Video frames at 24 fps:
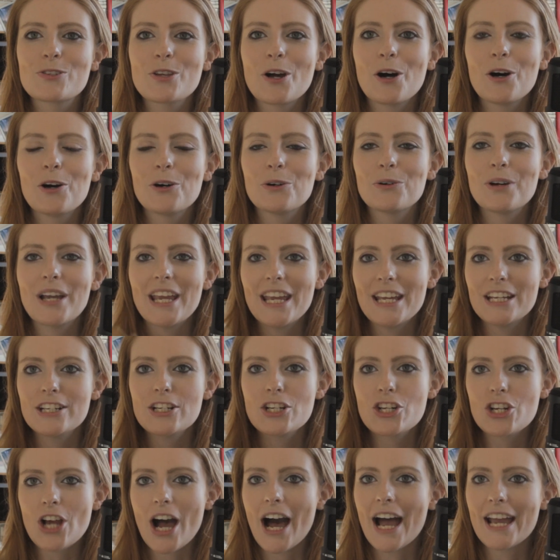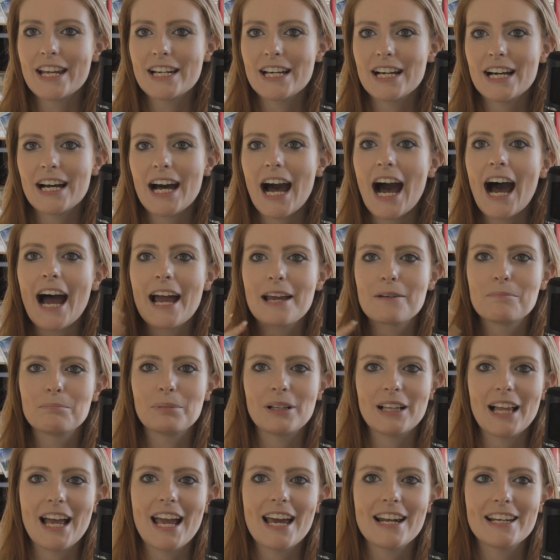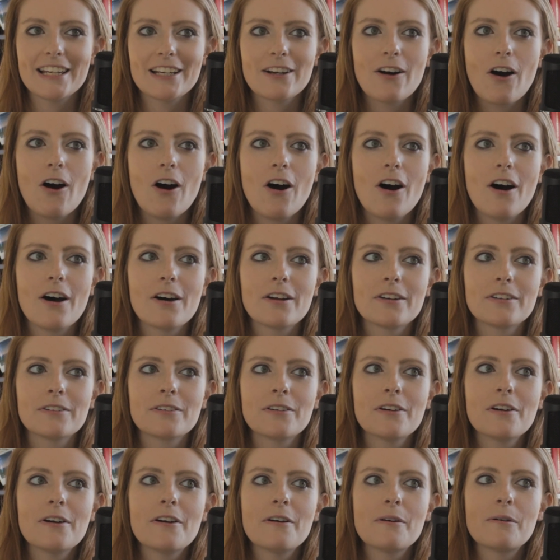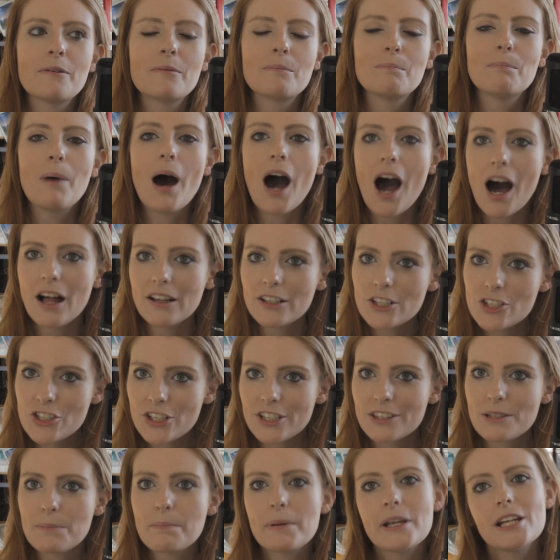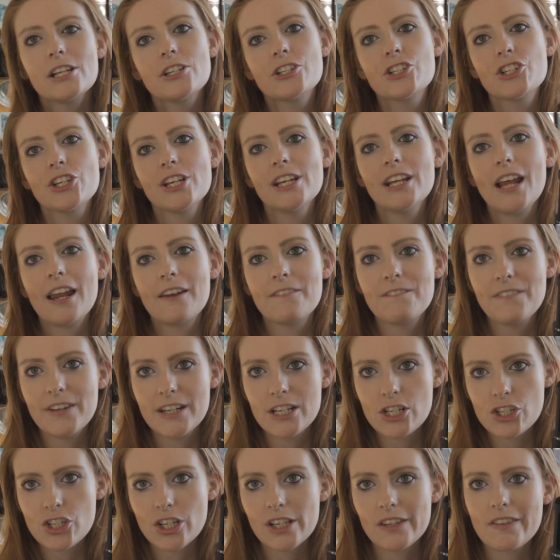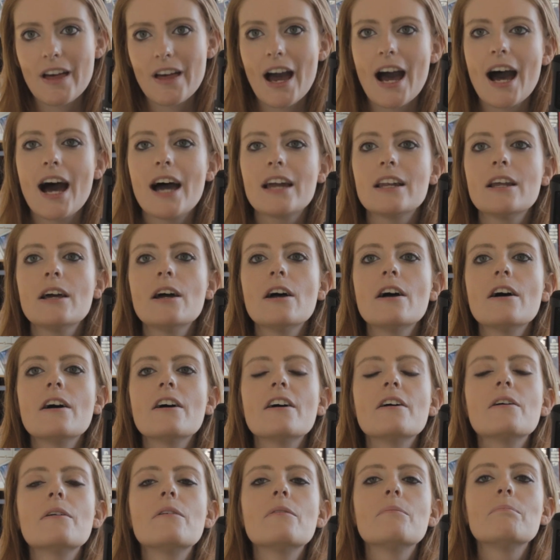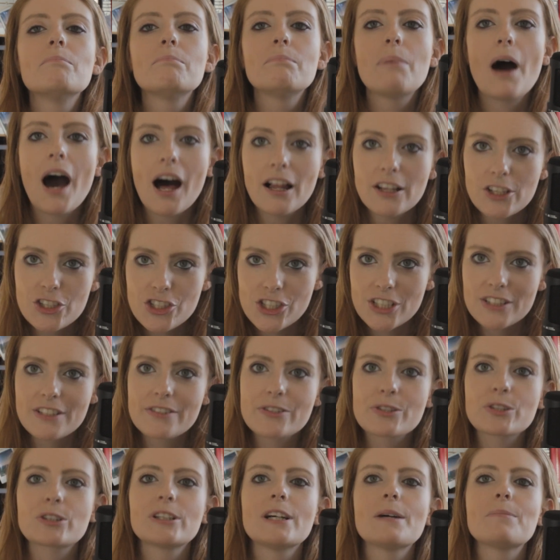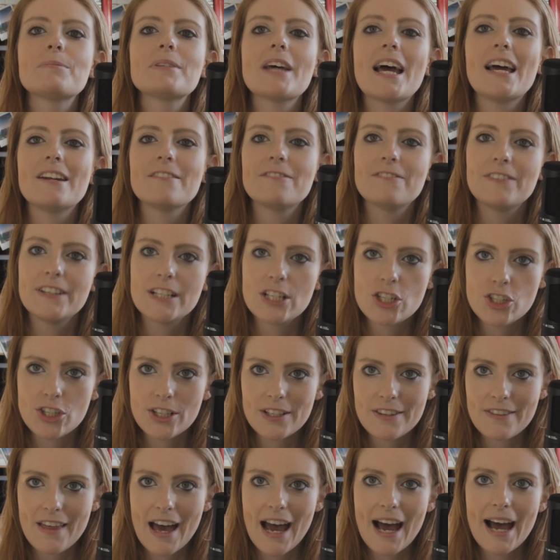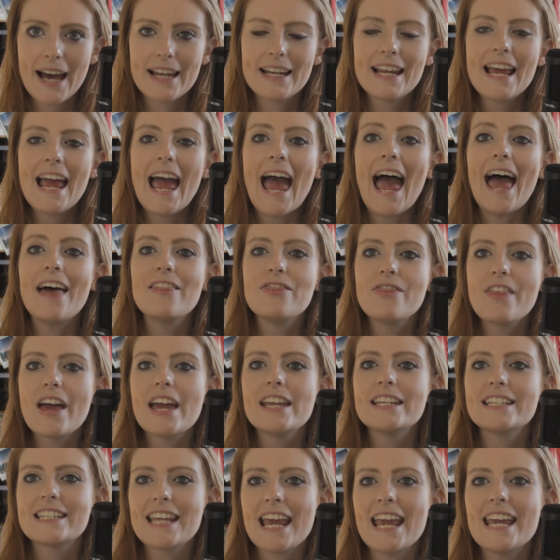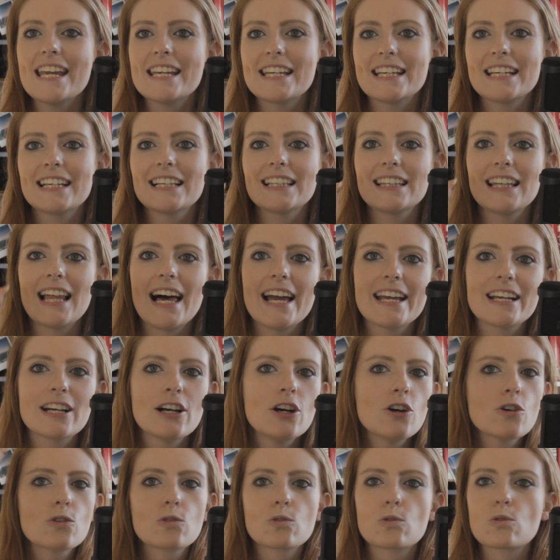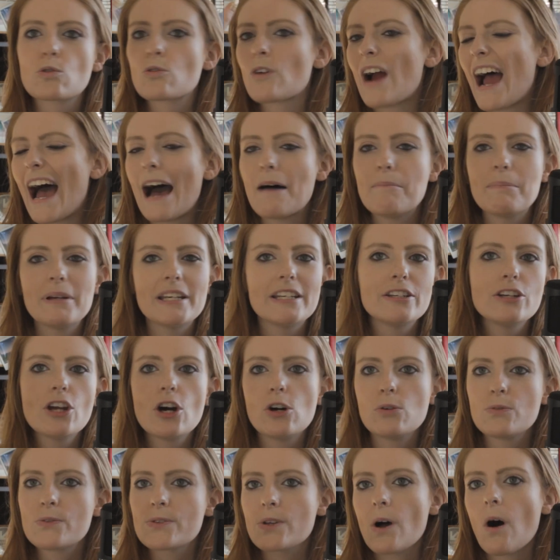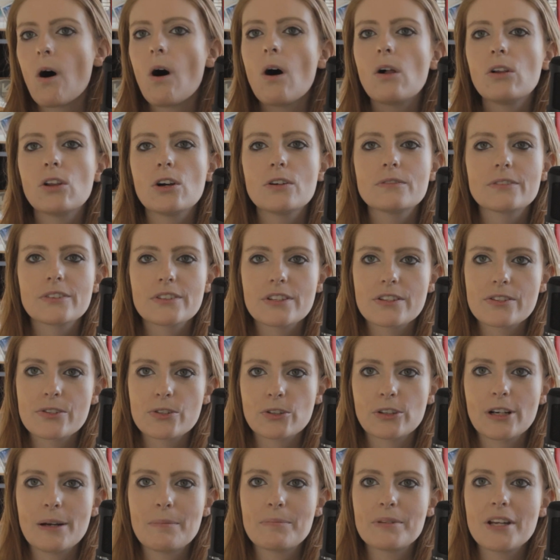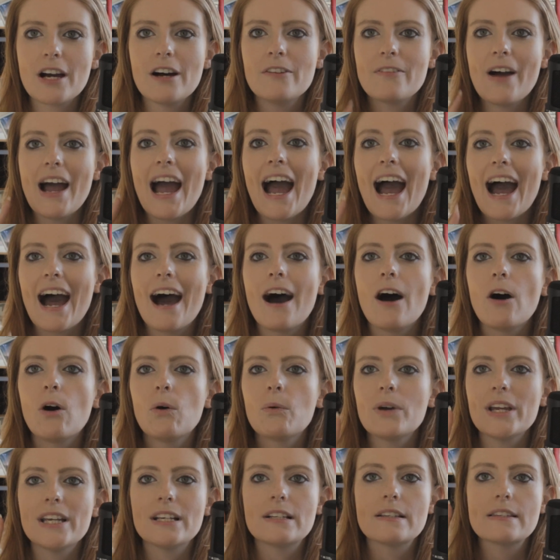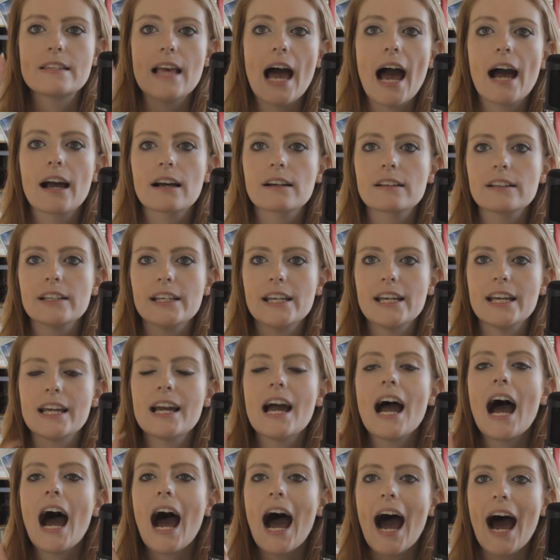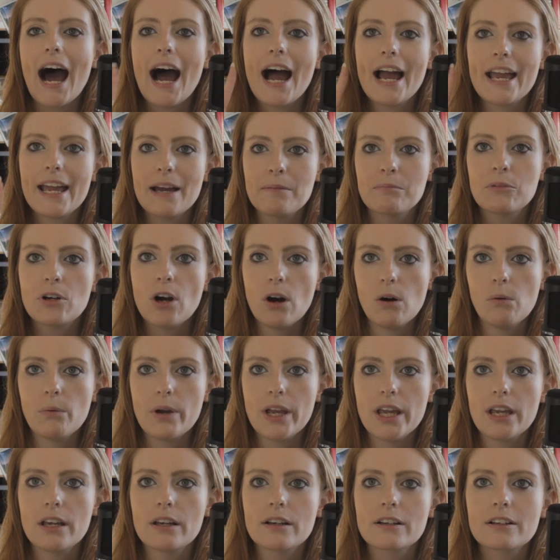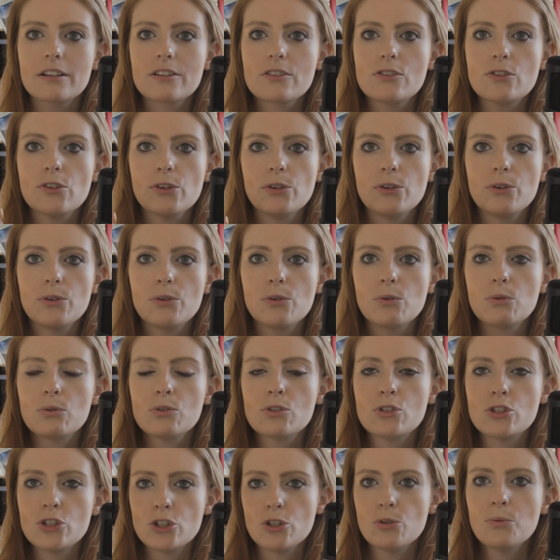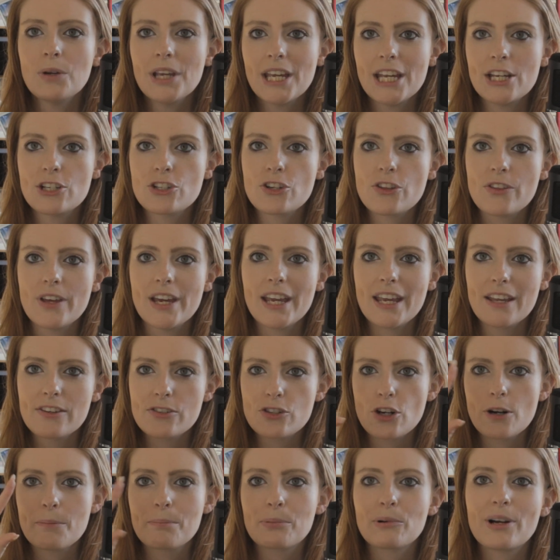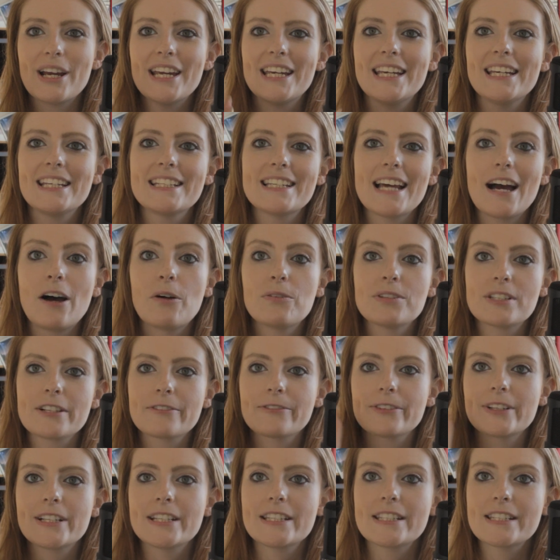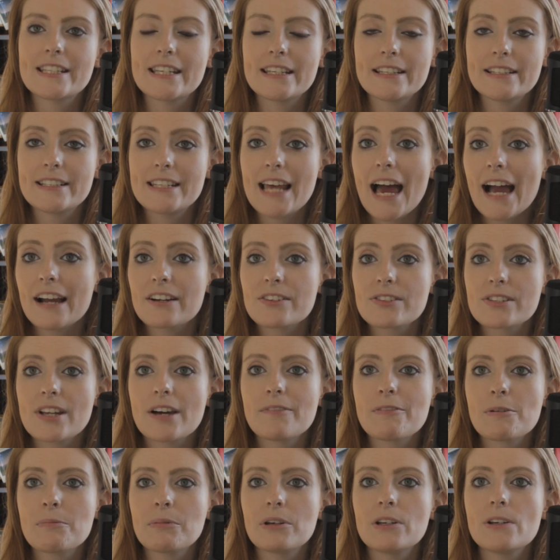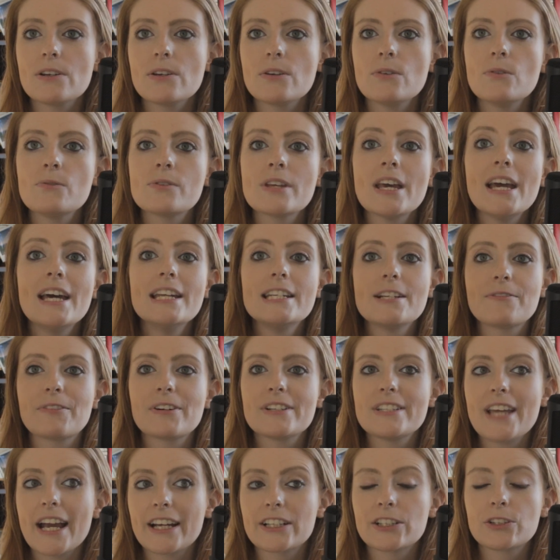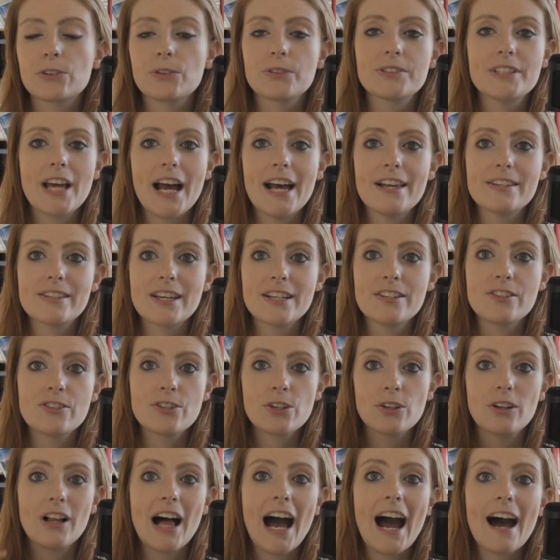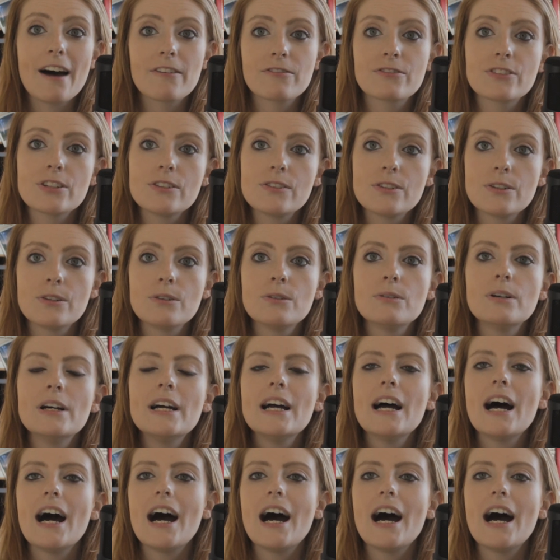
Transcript: so in China, I am planning on polishing the beat sheet and finishing that, polishing the script and finishing that, and then taking like rabid notes all over the script of how exactly I am going to do each thing and start breaking down different tech stuff I'm going to use, different technical tests I still have to do.